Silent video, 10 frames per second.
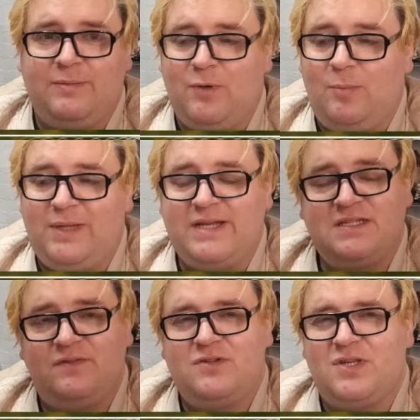are probably more
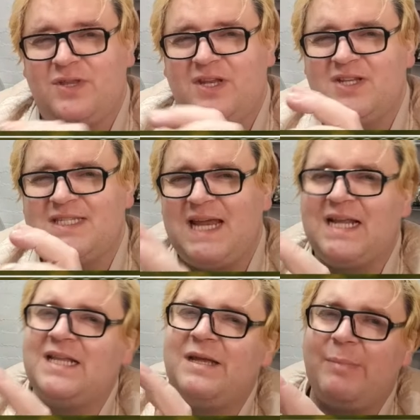plentiful, so they're not
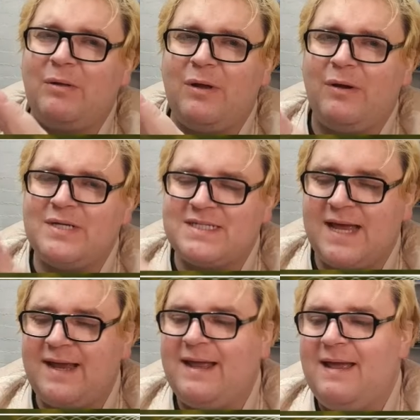technically a bolo,
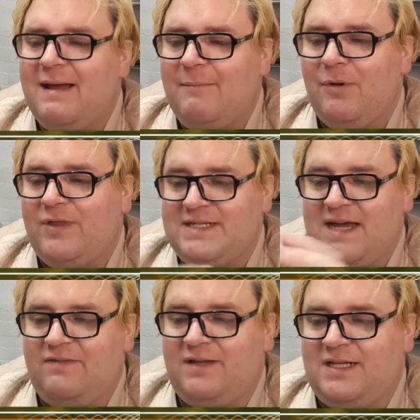I'd say, but
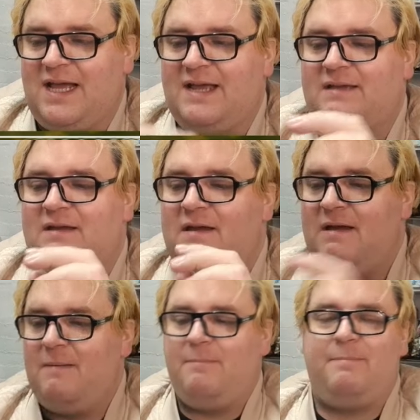they're definitely like,
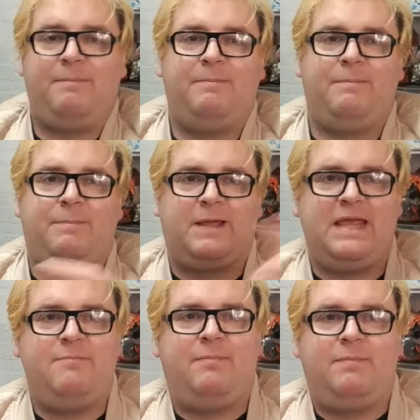
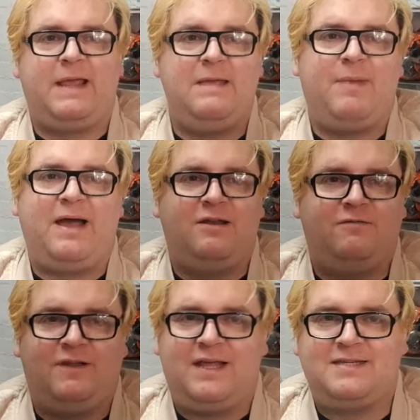keep
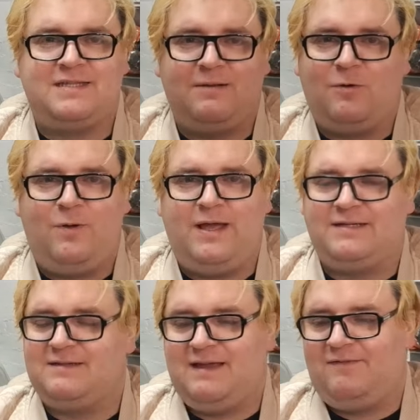buying them for less than a
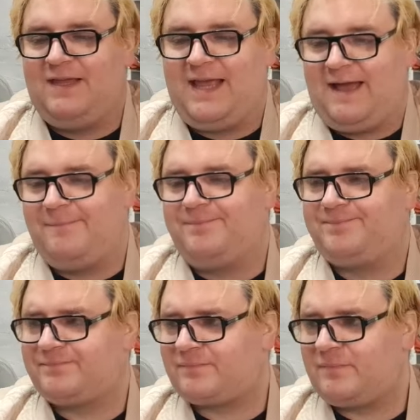quid if you can,